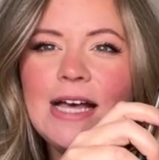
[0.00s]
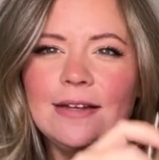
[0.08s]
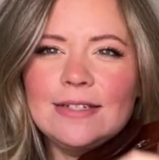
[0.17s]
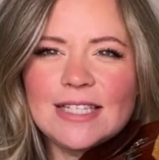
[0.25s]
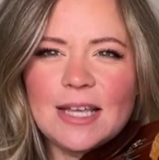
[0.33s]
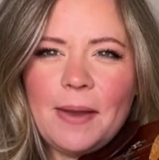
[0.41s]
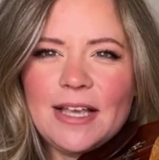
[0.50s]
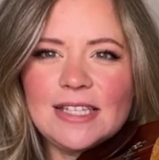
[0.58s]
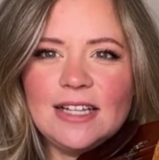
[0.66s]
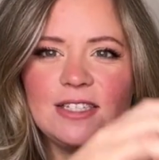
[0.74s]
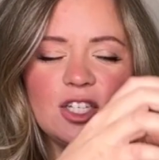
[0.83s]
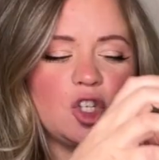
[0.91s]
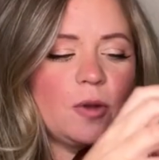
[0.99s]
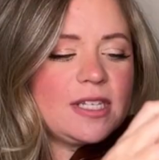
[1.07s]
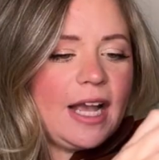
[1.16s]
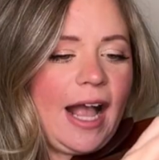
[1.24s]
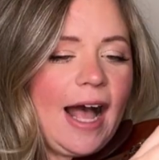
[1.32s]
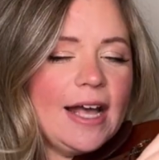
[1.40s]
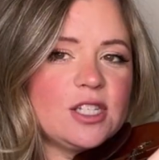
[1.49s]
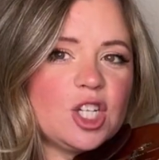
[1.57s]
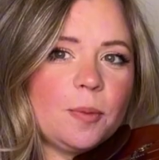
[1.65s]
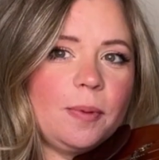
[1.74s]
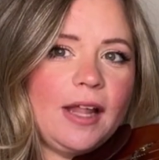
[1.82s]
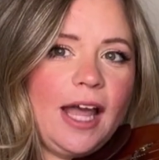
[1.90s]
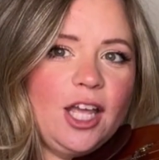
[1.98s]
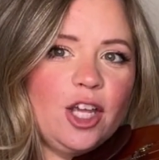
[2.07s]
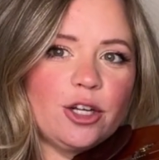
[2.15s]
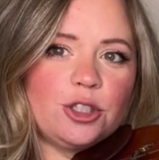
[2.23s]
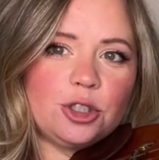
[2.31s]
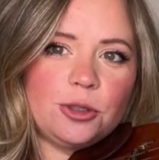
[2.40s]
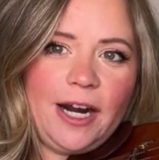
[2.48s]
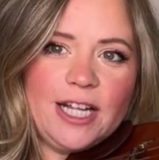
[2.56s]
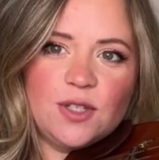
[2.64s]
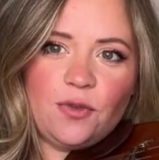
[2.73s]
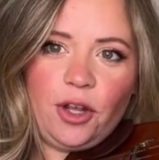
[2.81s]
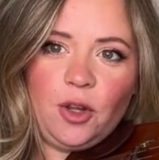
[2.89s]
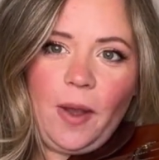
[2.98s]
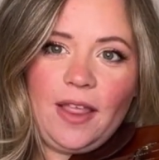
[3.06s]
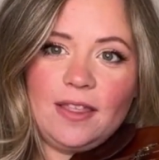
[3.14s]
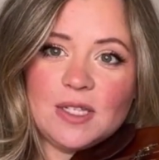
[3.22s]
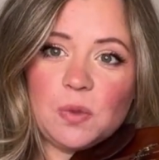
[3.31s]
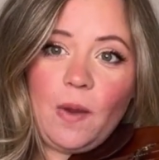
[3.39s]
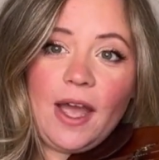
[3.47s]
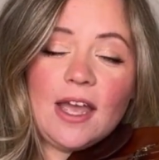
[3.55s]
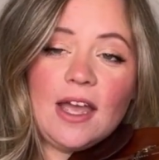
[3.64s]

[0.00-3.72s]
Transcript: Does that make sense? So it's like as you're playing, you're transferring the weight this way